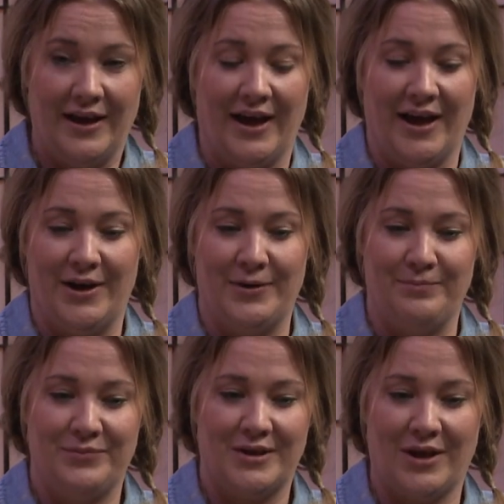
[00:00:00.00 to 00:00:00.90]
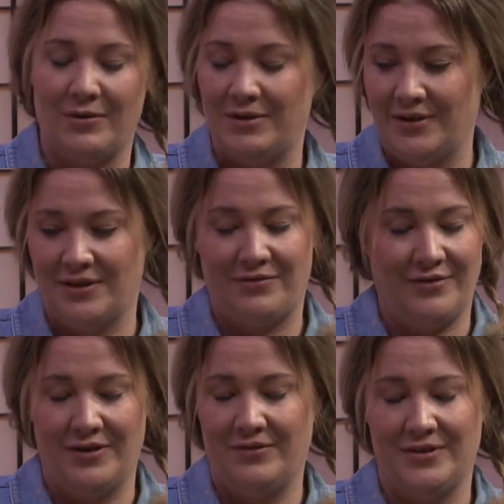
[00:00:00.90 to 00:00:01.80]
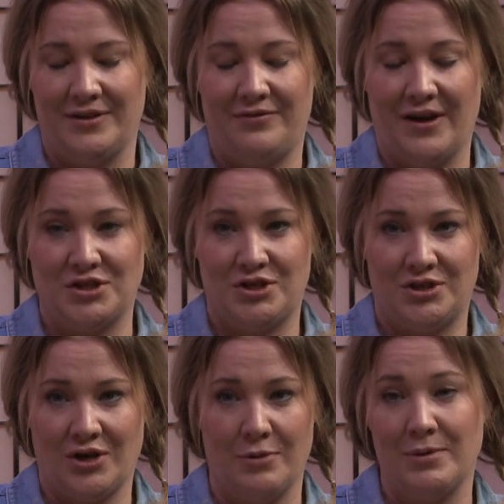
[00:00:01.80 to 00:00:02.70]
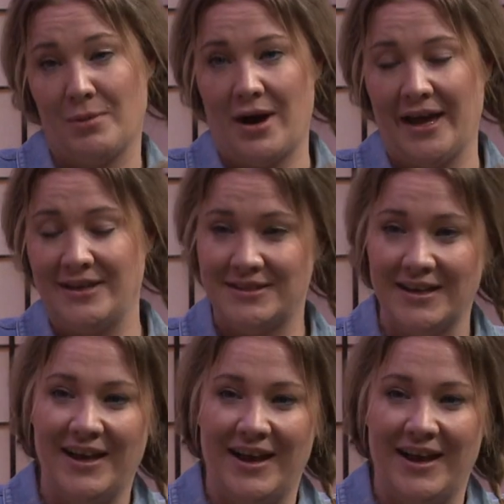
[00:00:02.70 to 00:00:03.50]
Go in with a fresh, open mind.